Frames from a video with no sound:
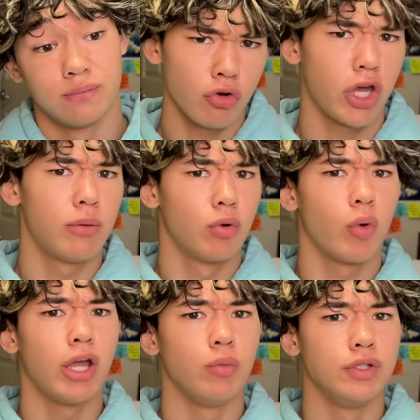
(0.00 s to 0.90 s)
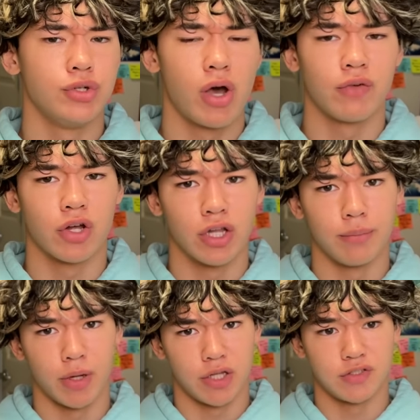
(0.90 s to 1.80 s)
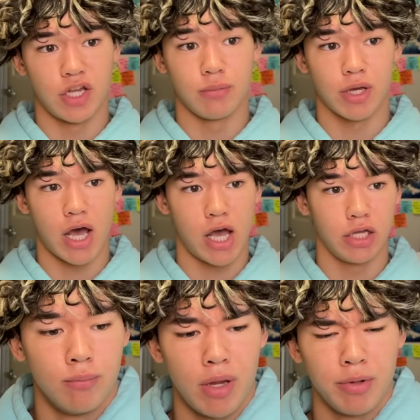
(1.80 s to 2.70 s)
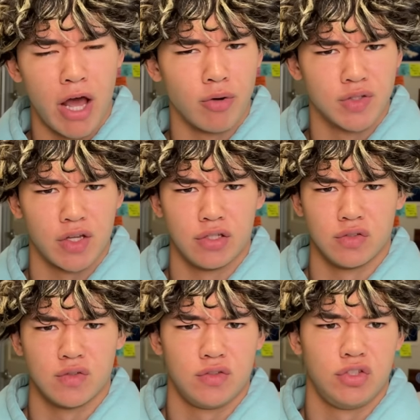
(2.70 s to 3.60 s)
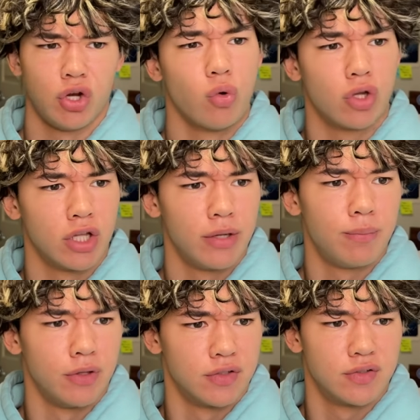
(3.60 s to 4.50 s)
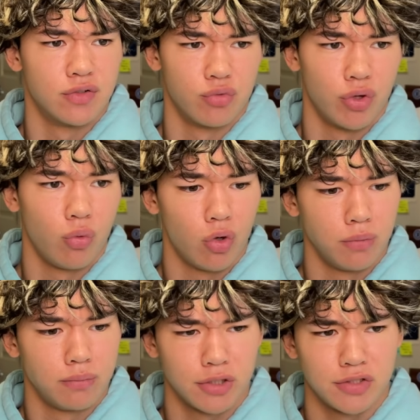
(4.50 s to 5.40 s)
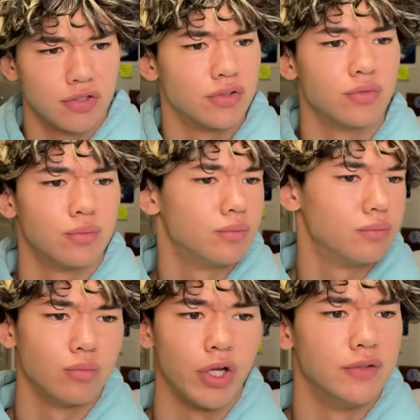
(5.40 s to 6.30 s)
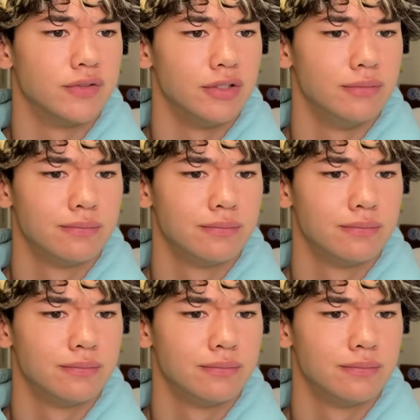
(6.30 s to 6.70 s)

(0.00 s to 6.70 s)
Okay, but wait, we do have a clip by the same guy. Maybe that was like his joke clip and this is the real one. Let's just wait and see.